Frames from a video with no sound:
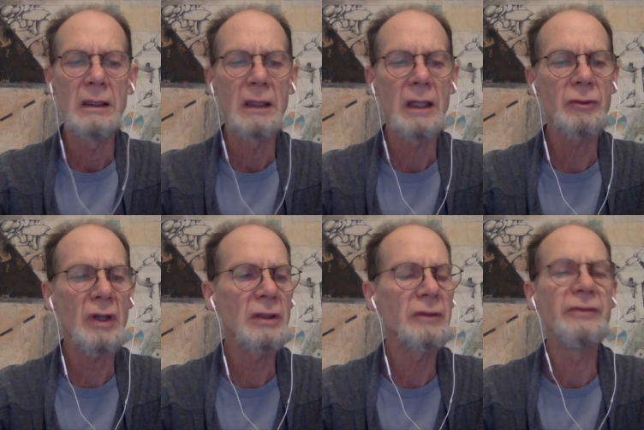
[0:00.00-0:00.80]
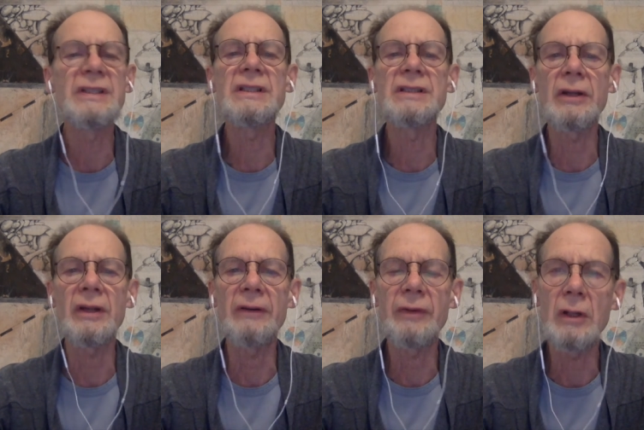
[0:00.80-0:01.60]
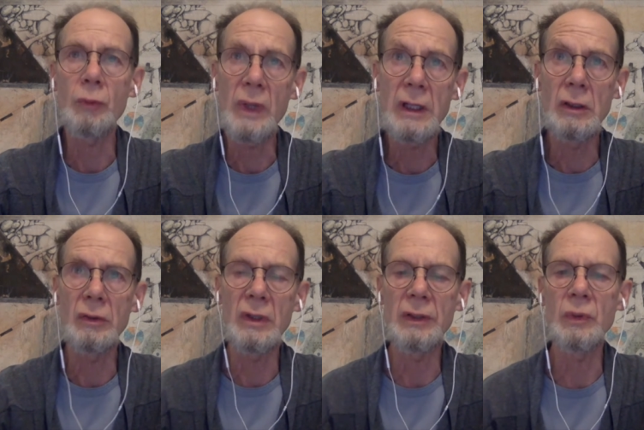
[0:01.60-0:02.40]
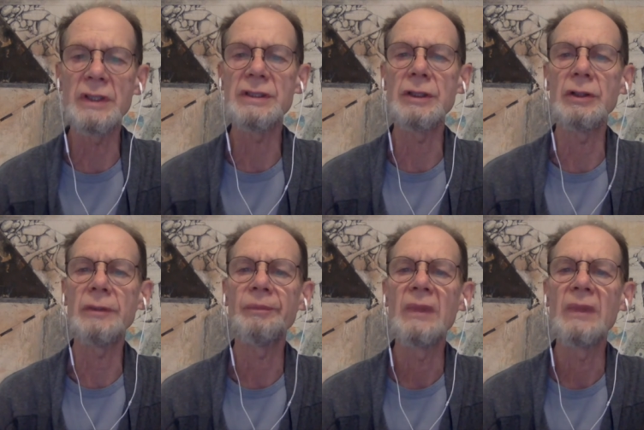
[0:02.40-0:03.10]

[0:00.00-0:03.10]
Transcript: I try to visit South Africa regularly once a year,